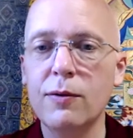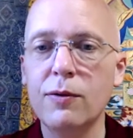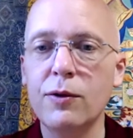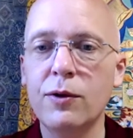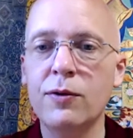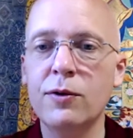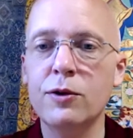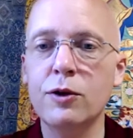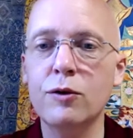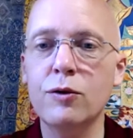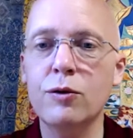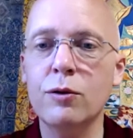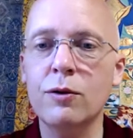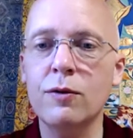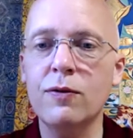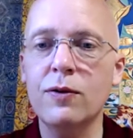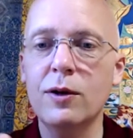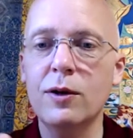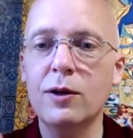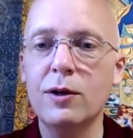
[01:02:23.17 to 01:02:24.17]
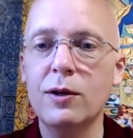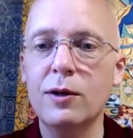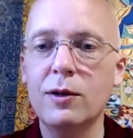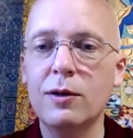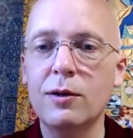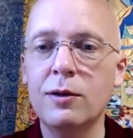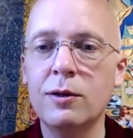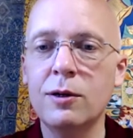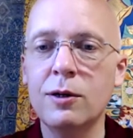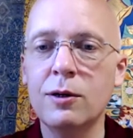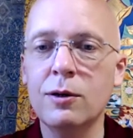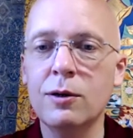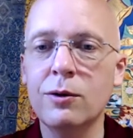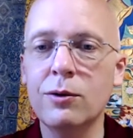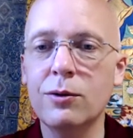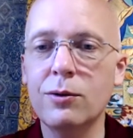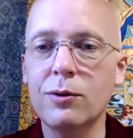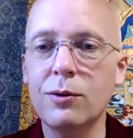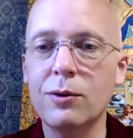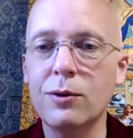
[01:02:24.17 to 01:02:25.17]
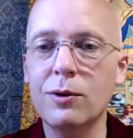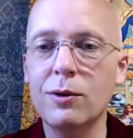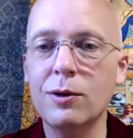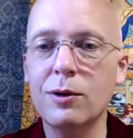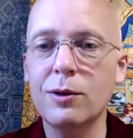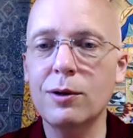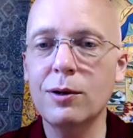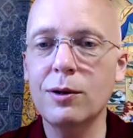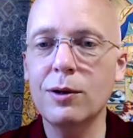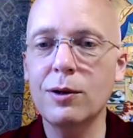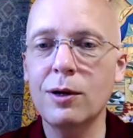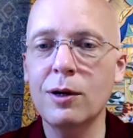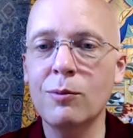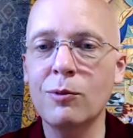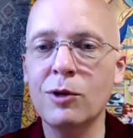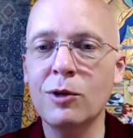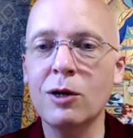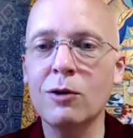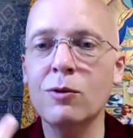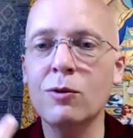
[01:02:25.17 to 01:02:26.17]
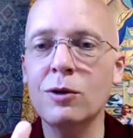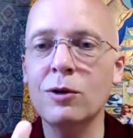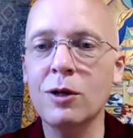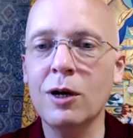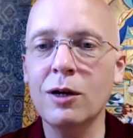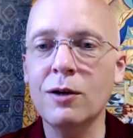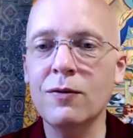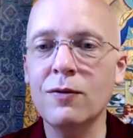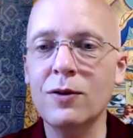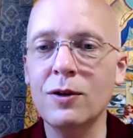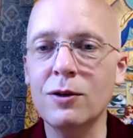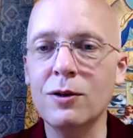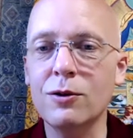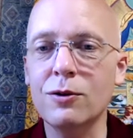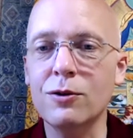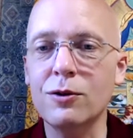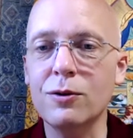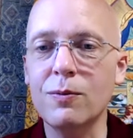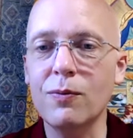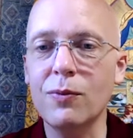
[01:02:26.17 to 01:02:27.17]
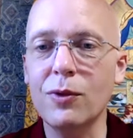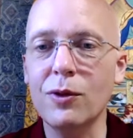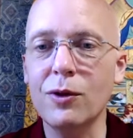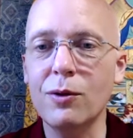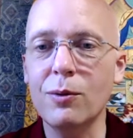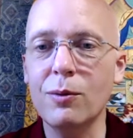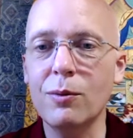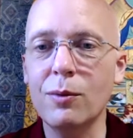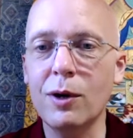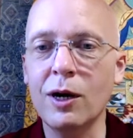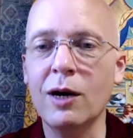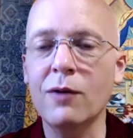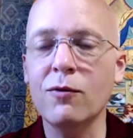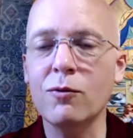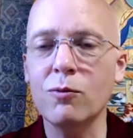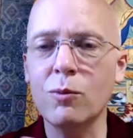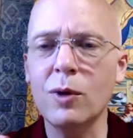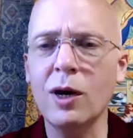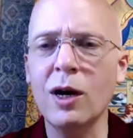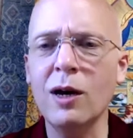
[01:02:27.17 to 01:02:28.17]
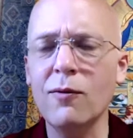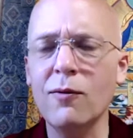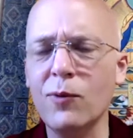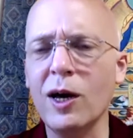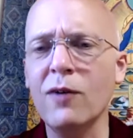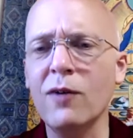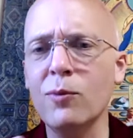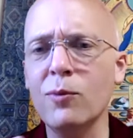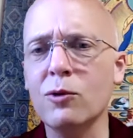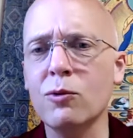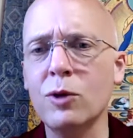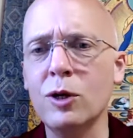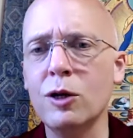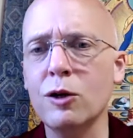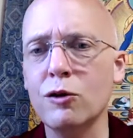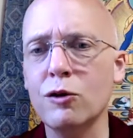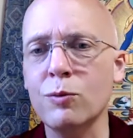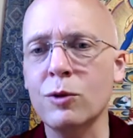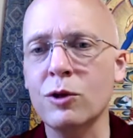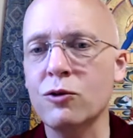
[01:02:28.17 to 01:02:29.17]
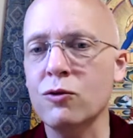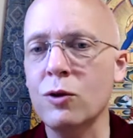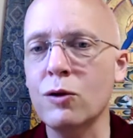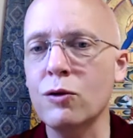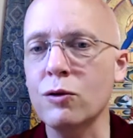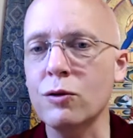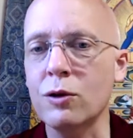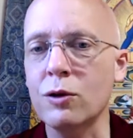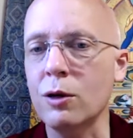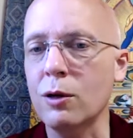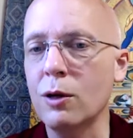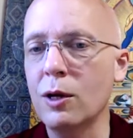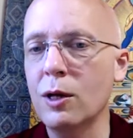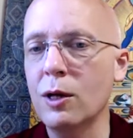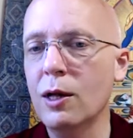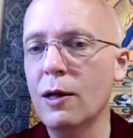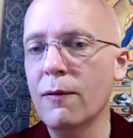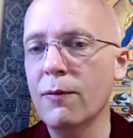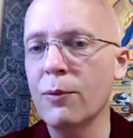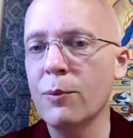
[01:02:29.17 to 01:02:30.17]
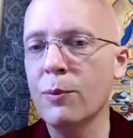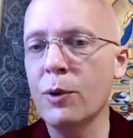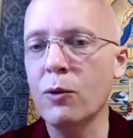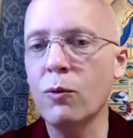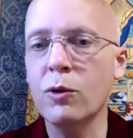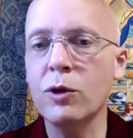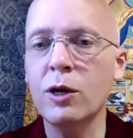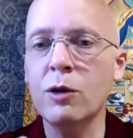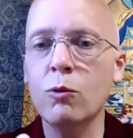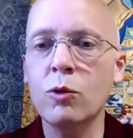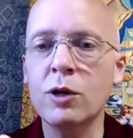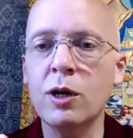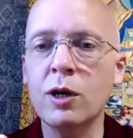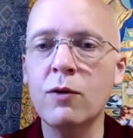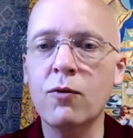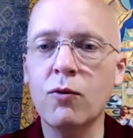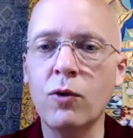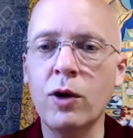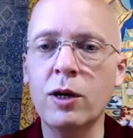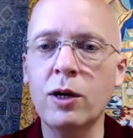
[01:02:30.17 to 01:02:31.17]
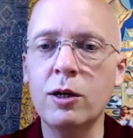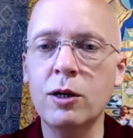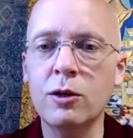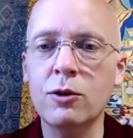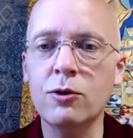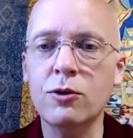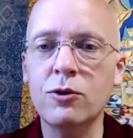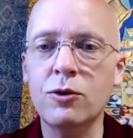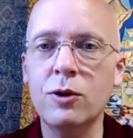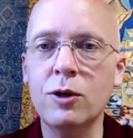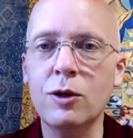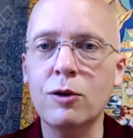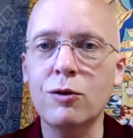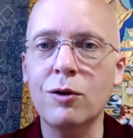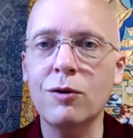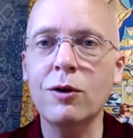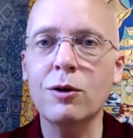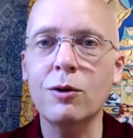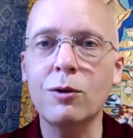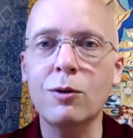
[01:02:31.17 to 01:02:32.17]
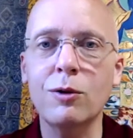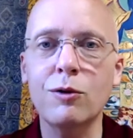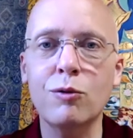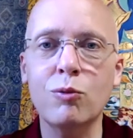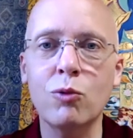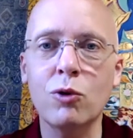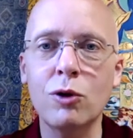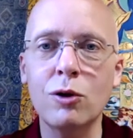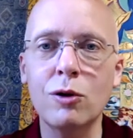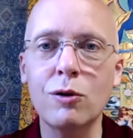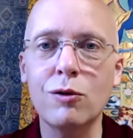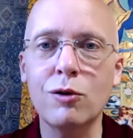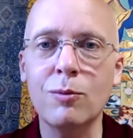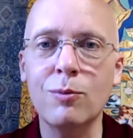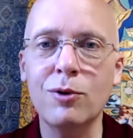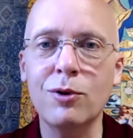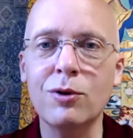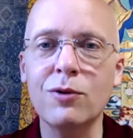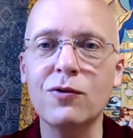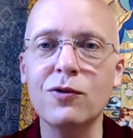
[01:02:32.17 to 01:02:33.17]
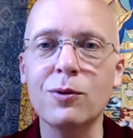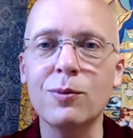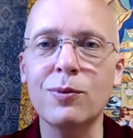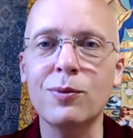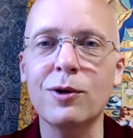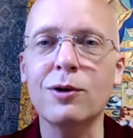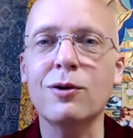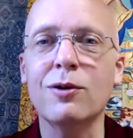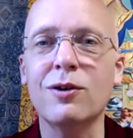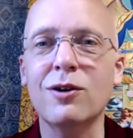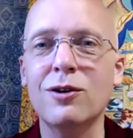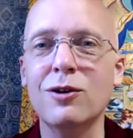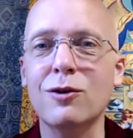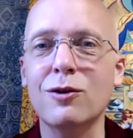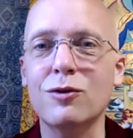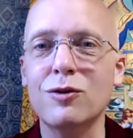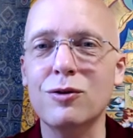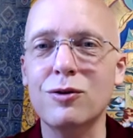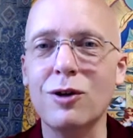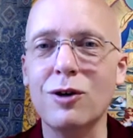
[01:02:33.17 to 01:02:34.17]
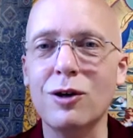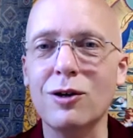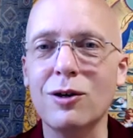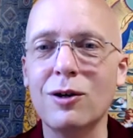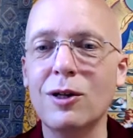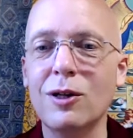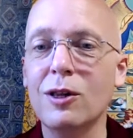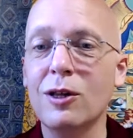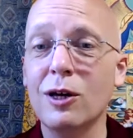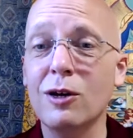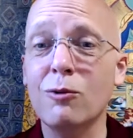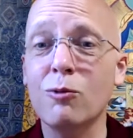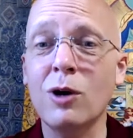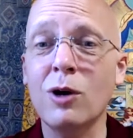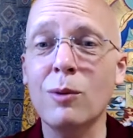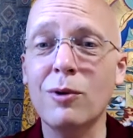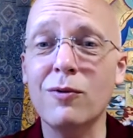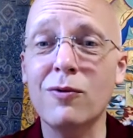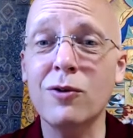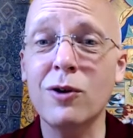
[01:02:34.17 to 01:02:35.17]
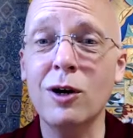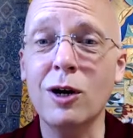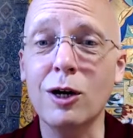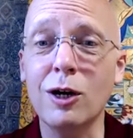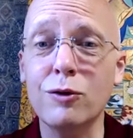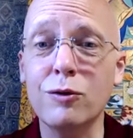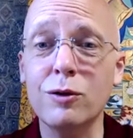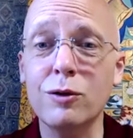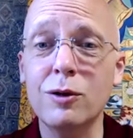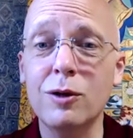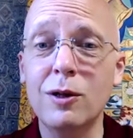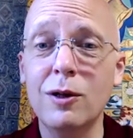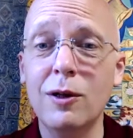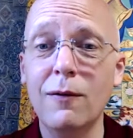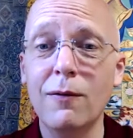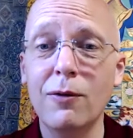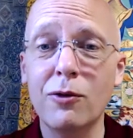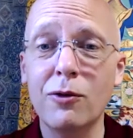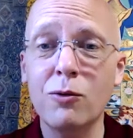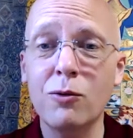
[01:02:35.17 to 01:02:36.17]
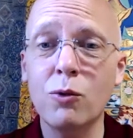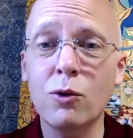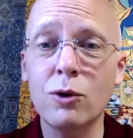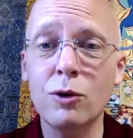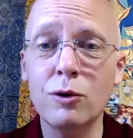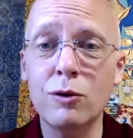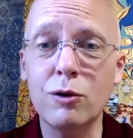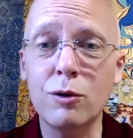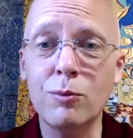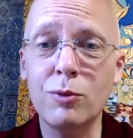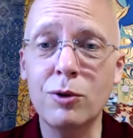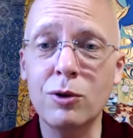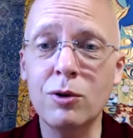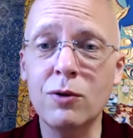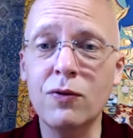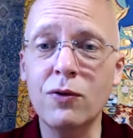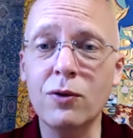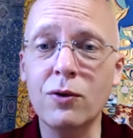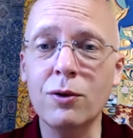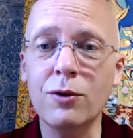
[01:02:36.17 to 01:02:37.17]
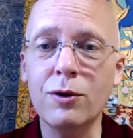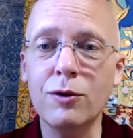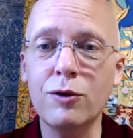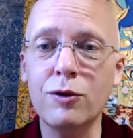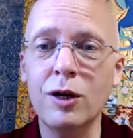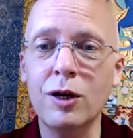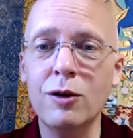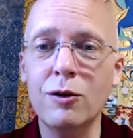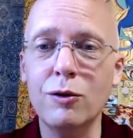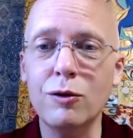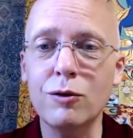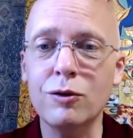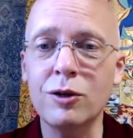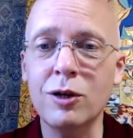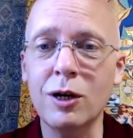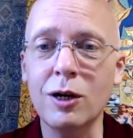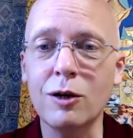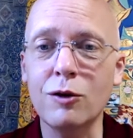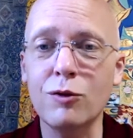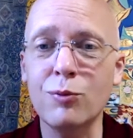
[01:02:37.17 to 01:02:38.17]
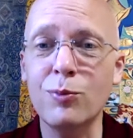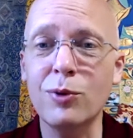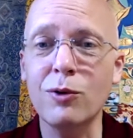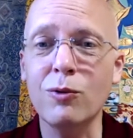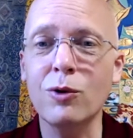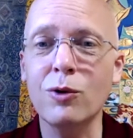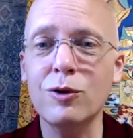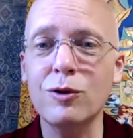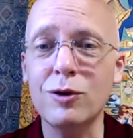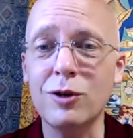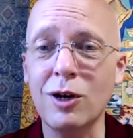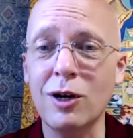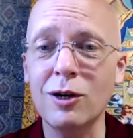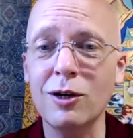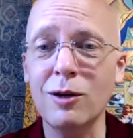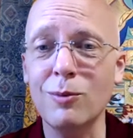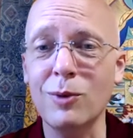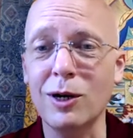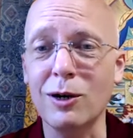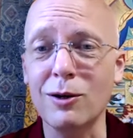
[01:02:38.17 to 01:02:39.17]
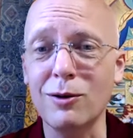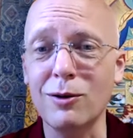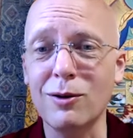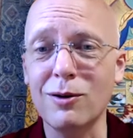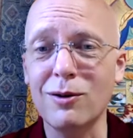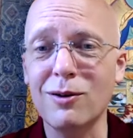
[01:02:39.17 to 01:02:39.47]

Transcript: If you're just sort of you know, I mean, I read a lot of English. I haven't I haven't been reading as much recently, but when I when I've read English things, I think these words are beautiful. But you know, it's just like like Robert Frost, the words are beautiful, the sense is nice, but what is he talking about?